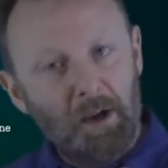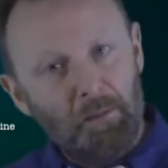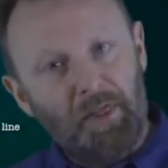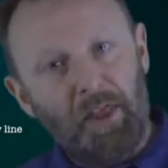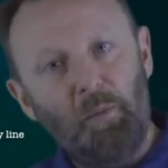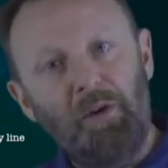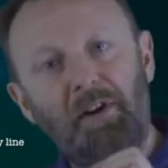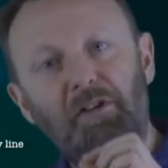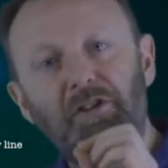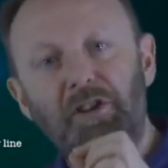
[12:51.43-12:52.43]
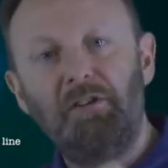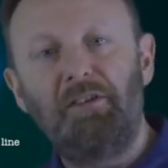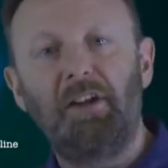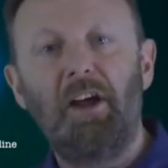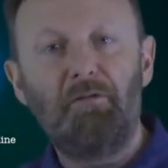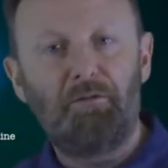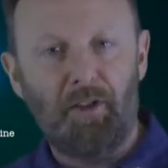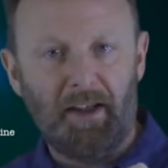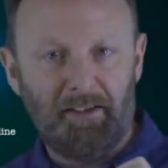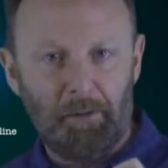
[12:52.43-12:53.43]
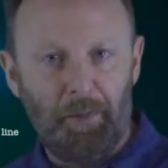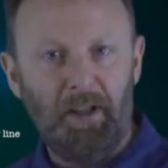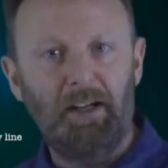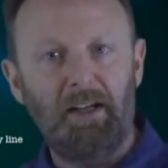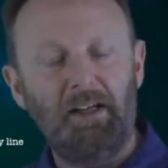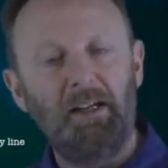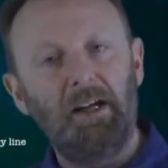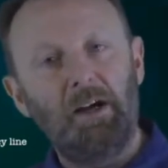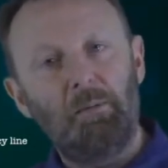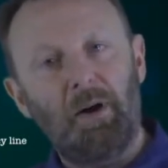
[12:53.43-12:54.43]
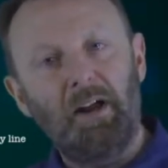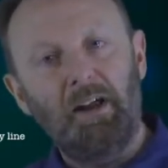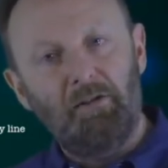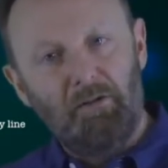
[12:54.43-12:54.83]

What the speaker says: but then we've introduced flexibility by,